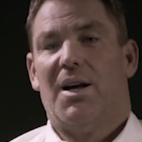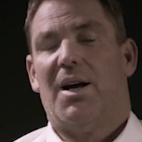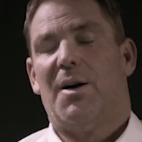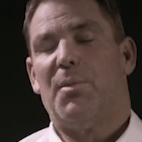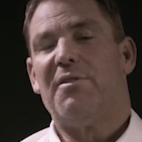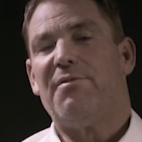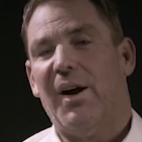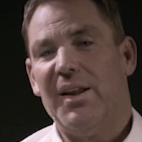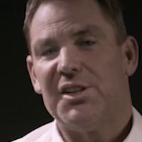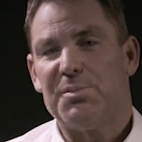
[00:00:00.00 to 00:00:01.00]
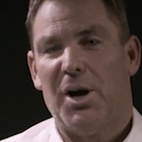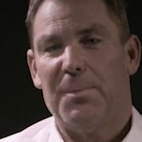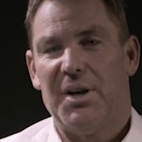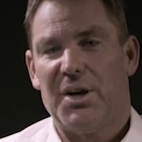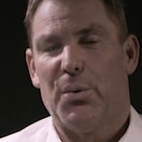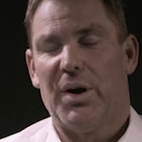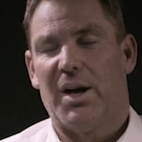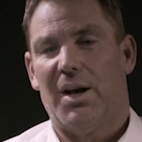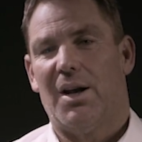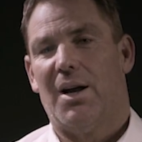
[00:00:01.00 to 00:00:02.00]
My funniest moment in
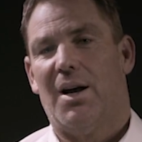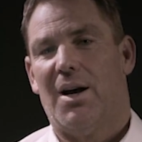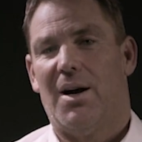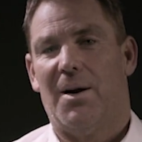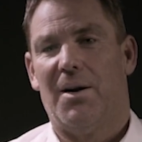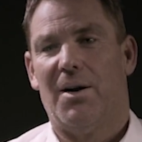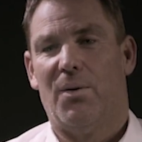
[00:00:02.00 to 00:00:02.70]
cricket, or